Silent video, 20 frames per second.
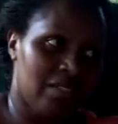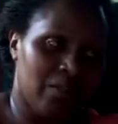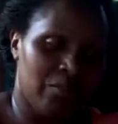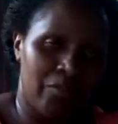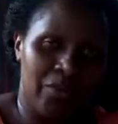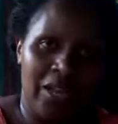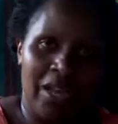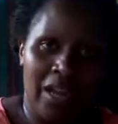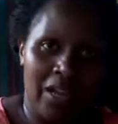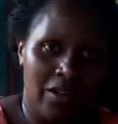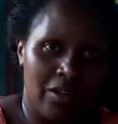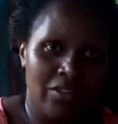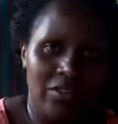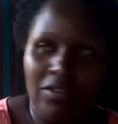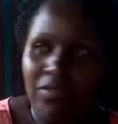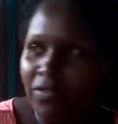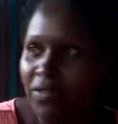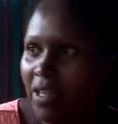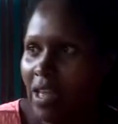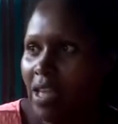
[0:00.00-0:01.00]
they bring a lot
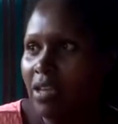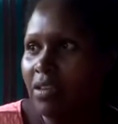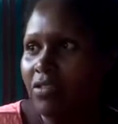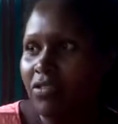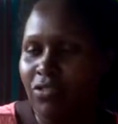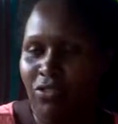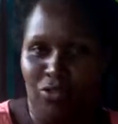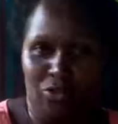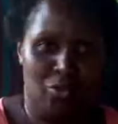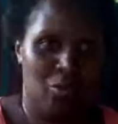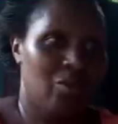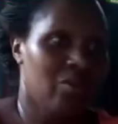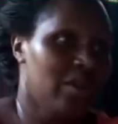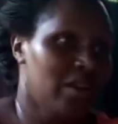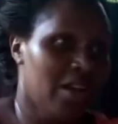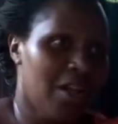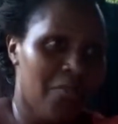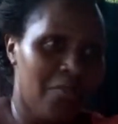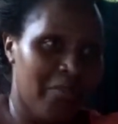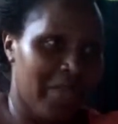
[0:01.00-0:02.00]
of things,
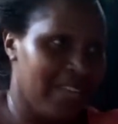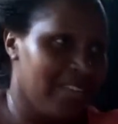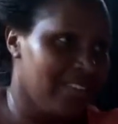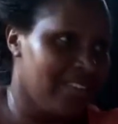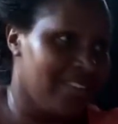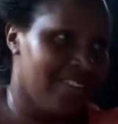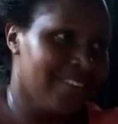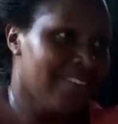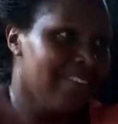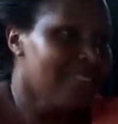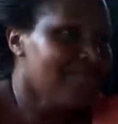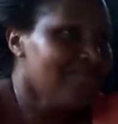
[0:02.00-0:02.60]
sugar, meat.